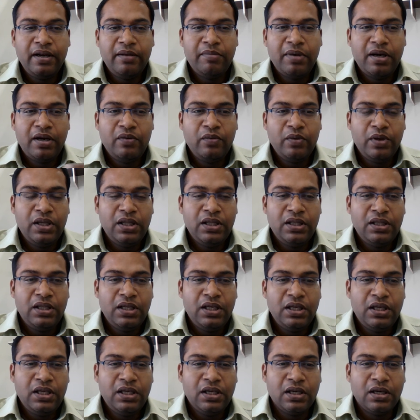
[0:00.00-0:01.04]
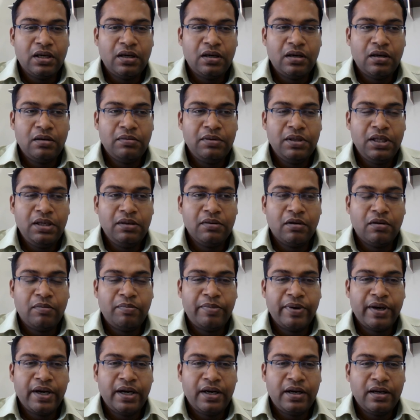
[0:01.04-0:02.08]
between the
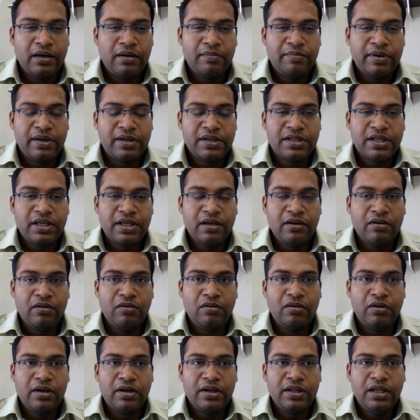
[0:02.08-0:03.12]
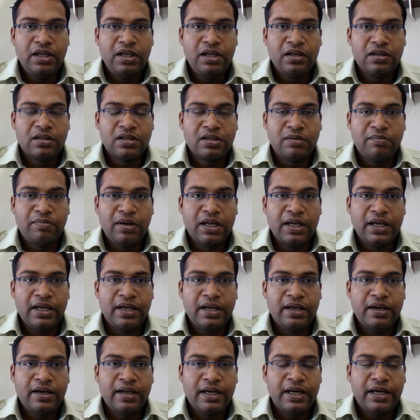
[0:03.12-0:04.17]
operator per se or the
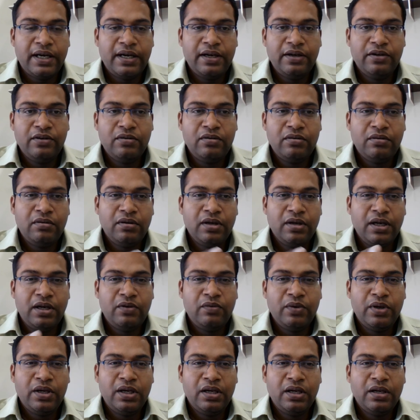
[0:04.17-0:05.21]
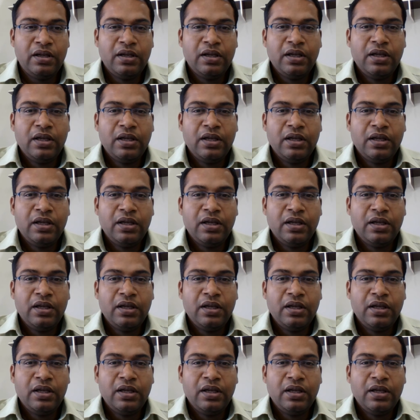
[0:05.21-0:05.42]
supplier, and it will